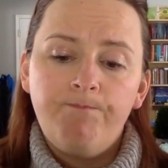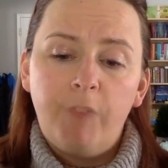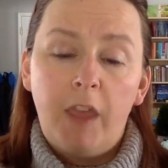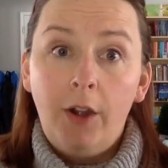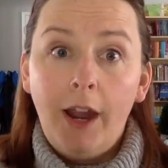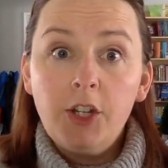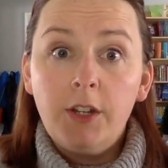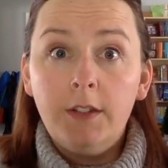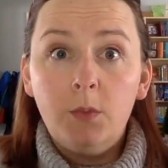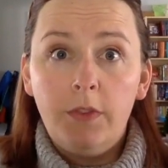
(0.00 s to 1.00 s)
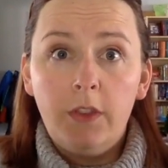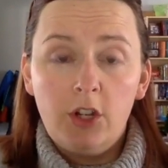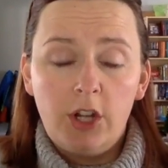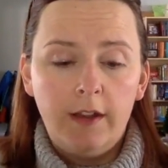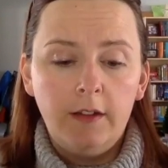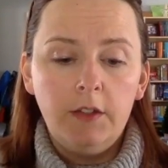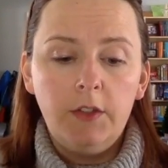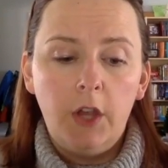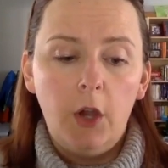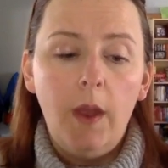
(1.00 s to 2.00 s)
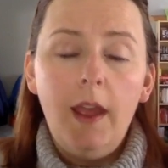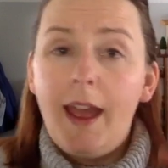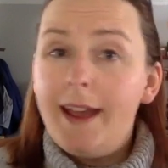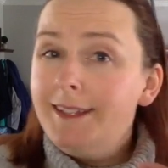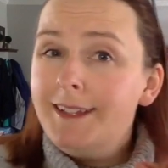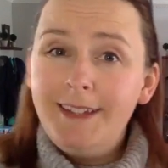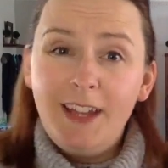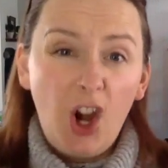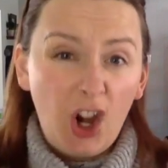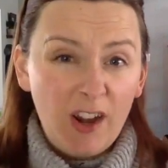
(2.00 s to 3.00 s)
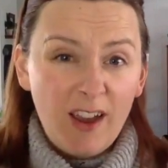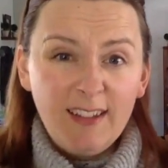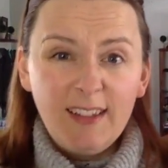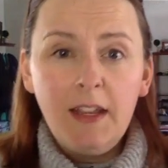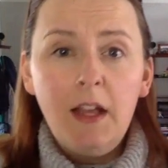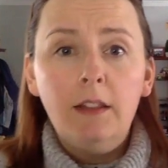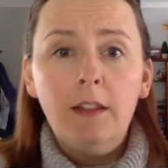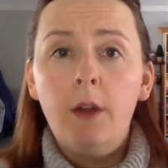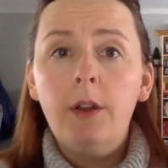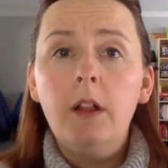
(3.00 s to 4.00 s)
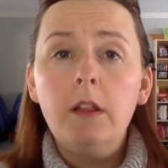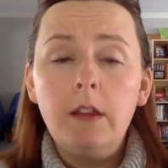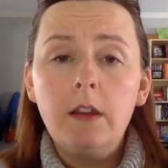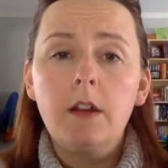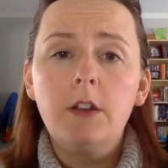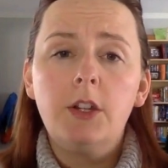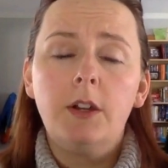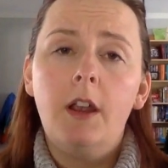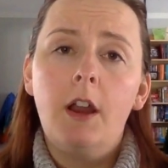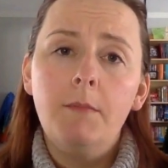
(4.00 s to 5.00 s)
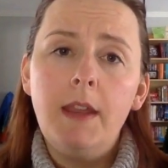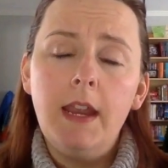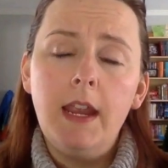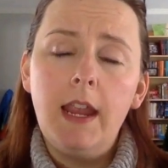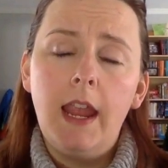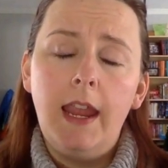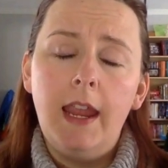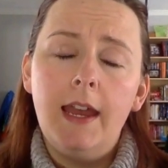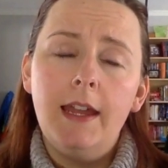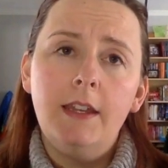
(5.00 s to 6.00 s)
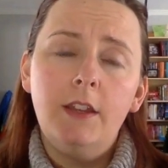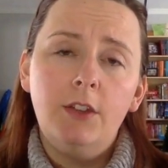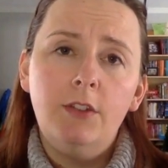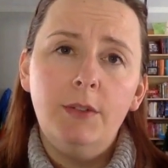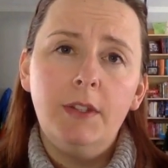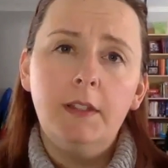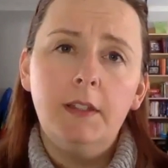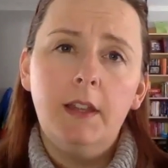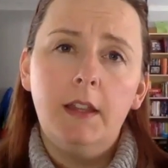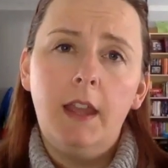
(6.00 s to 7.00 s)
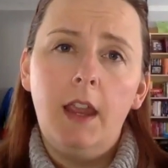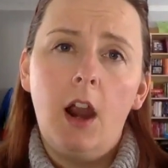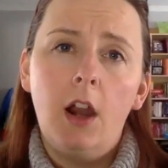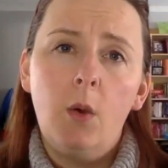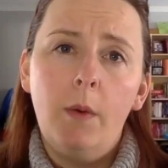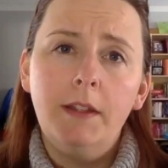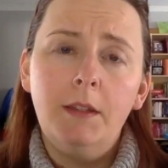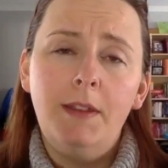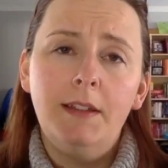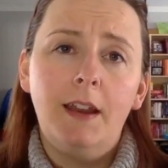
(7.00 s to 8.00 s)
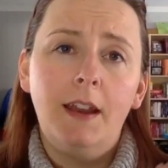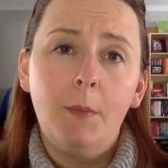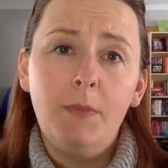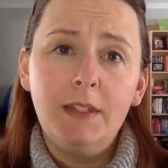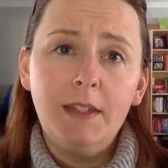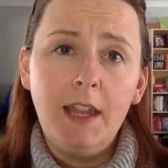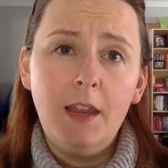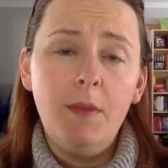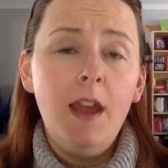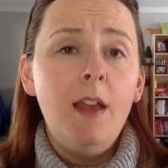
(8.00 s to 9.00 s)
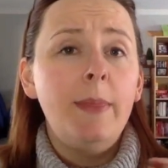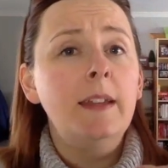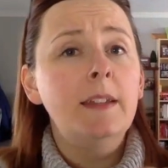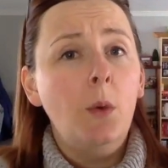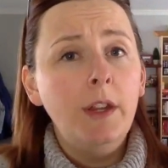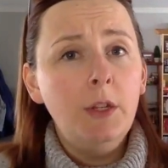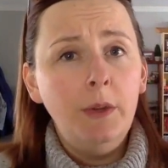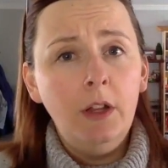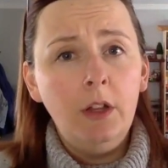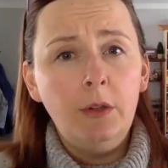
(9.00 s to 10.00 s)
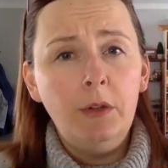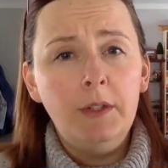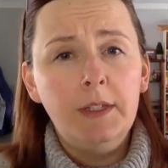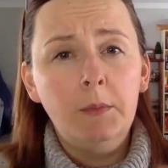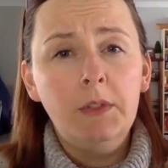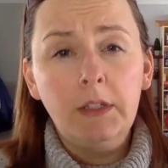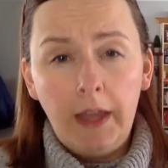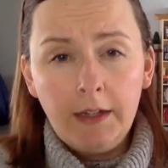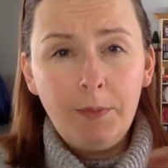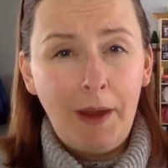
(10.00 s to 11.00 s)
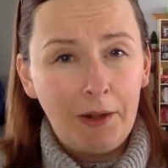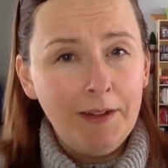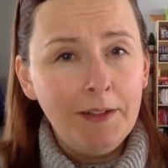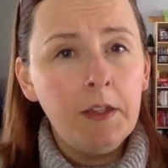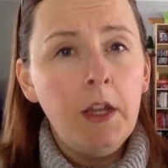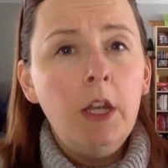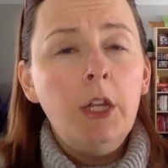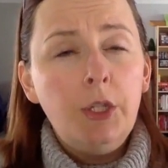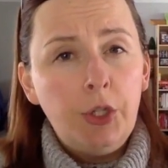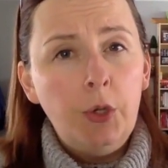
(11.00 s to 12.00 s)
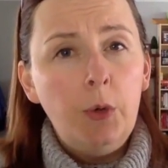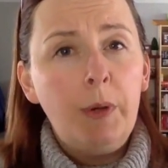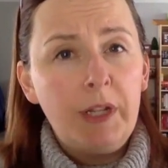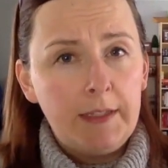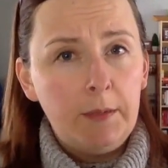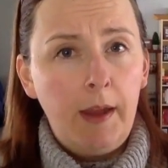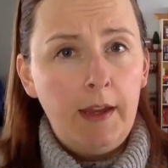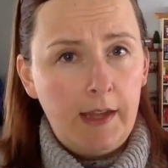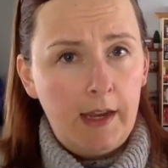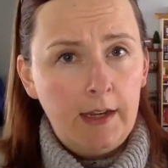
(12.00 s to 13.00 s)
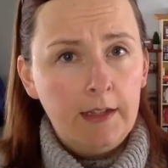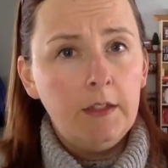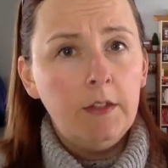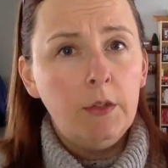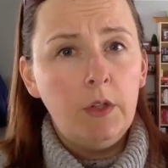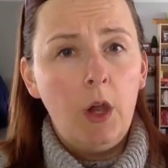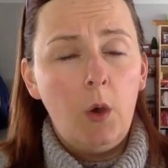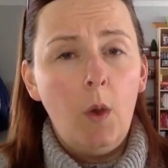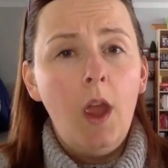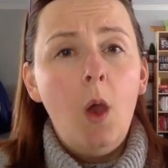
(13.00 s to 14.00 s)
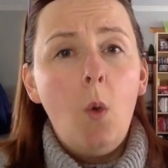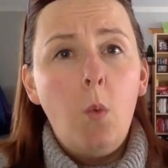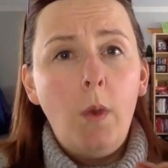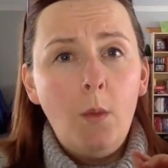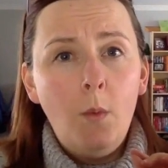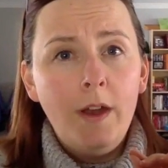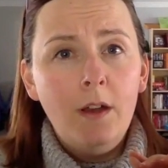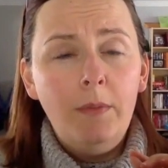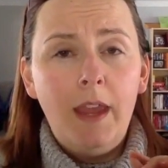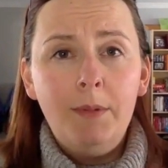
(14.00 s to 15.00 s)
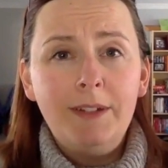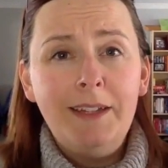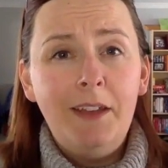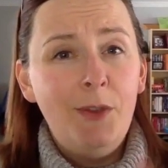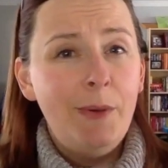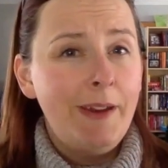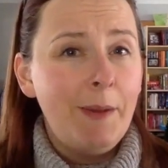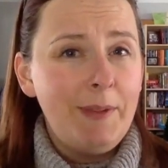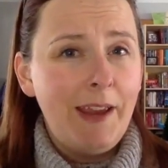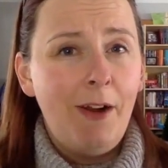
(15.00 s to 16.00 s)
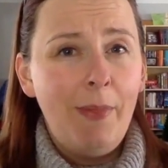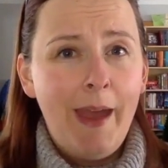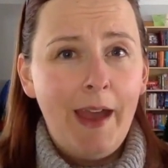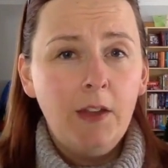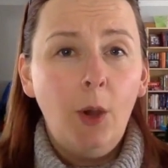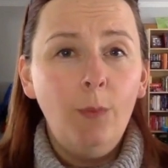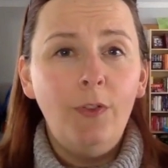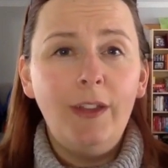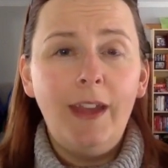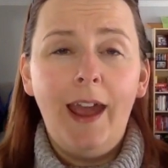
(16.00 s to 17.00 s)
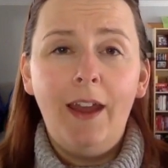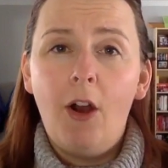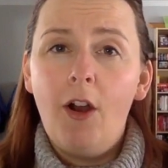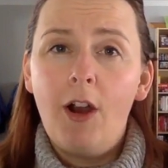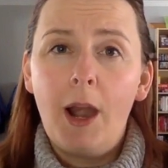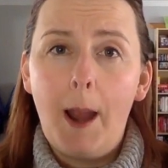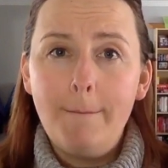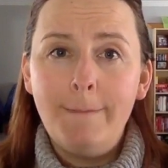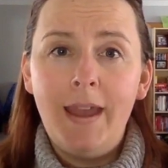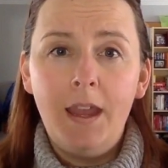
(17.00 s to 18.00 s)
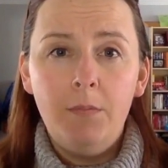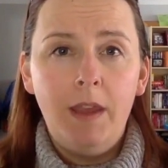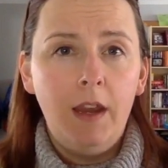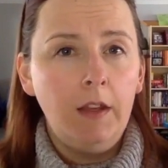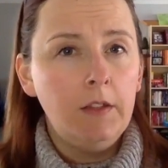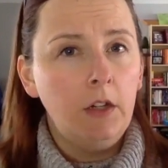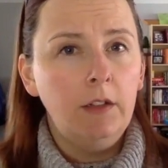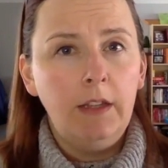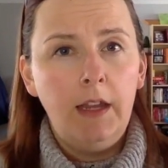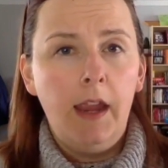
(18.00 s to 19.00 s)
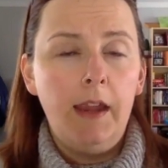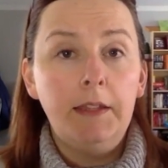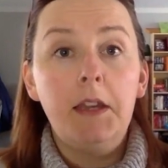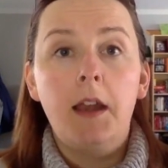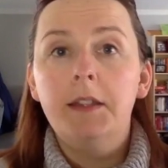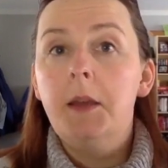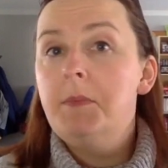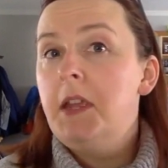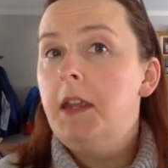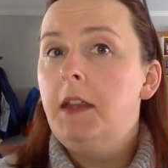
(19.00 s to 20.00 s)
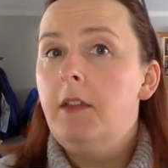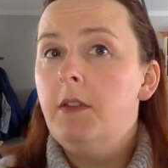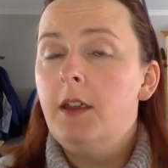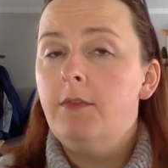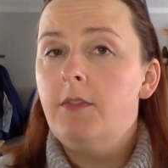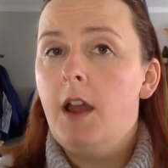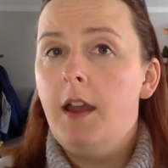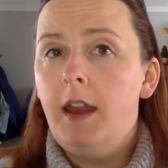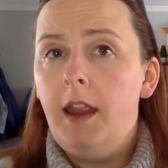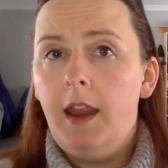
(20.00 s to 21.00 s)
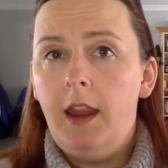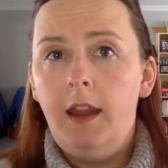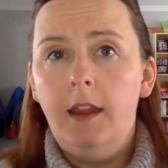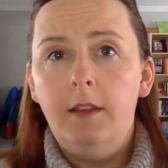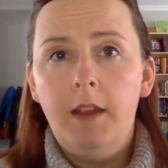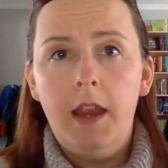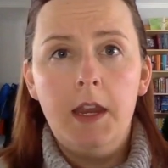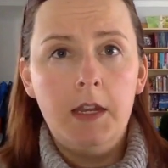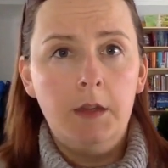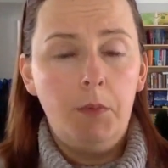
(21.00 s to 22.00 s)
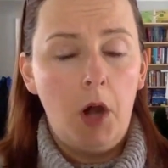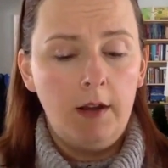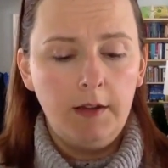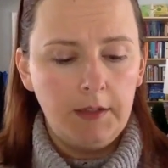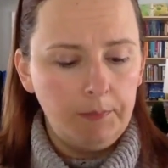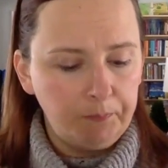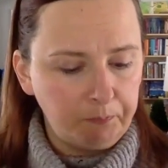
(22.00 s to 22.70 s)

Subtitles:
interactions with their child. So SSD heard us loud and clear during our meeting, and the good news is that they are going to be setting up this team that is going to include some select parents to participate in it. So we will be able to give you an update on that, hopefully at our May meeting, certainly a status update, even if not a end product.